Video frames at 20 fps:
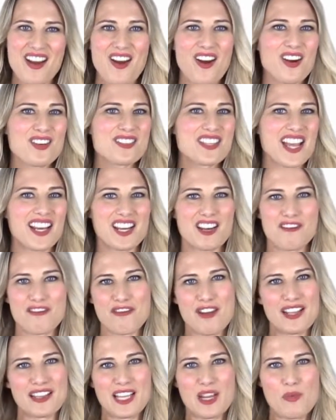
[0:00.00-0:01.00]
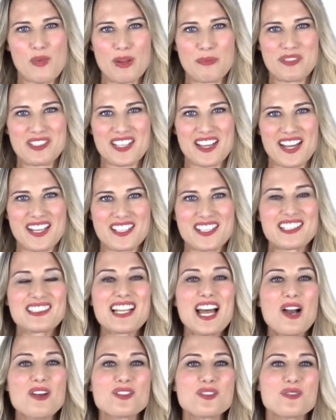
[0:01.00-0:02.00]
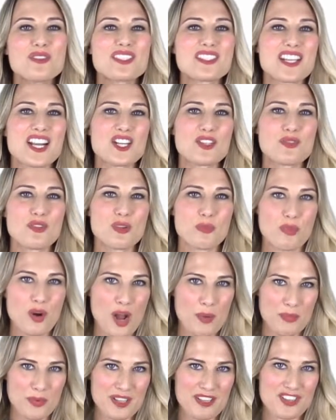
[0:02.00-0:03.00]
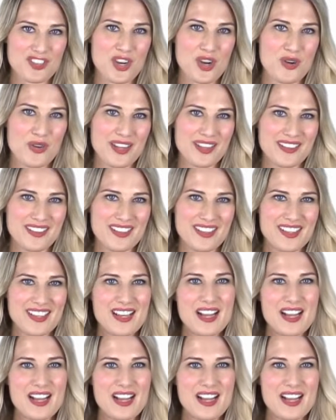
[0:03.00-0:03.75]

Our tenant friendly website allows you to schedule a property showing,